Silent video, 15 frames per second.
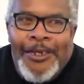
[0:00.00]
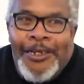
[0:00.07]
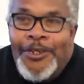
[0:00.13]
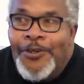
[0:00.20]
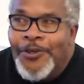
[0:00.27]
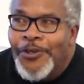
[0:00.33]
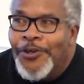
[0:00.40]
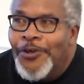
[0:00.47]
you
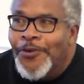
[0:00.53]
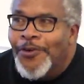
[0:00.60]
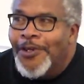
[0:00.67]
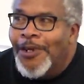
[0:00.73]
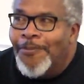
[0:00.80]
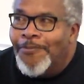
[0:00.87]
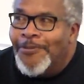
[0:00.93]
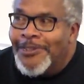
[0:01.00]
know, you're
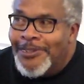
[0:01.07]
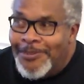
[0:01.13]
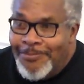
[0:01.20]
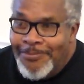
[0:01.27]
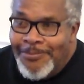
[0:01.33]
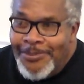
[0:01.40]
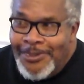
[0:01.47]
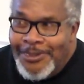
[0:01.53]
growing up with
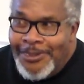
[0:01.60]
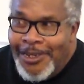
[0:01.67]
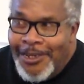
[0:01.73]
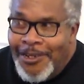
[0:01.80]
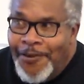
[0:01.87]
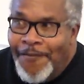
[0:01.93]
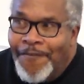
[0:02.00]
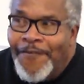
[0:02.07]

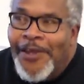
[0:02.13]
like your